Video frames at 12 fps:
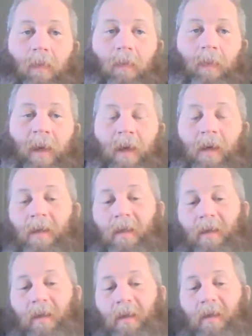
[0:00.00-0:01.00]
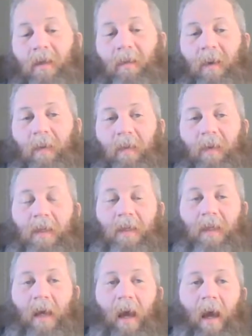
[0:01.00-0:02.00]
Because some people would
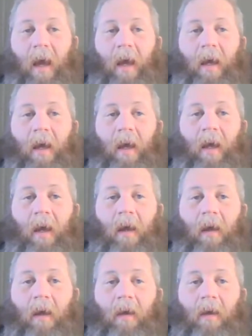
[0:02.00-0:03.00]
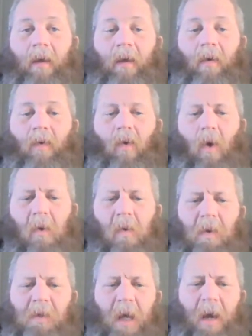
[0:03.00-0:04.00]
say, oh,
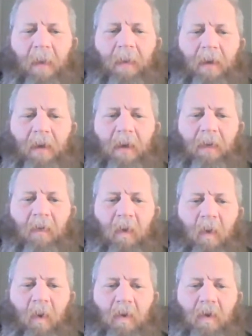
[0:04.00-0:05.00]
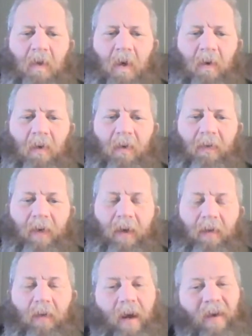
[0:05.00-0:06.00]
what's happening in Florida is not going to
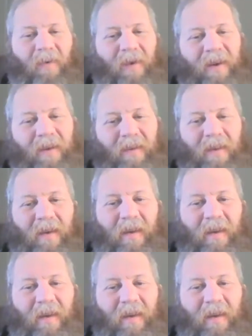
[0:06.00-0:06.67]
affect Ohio. Well,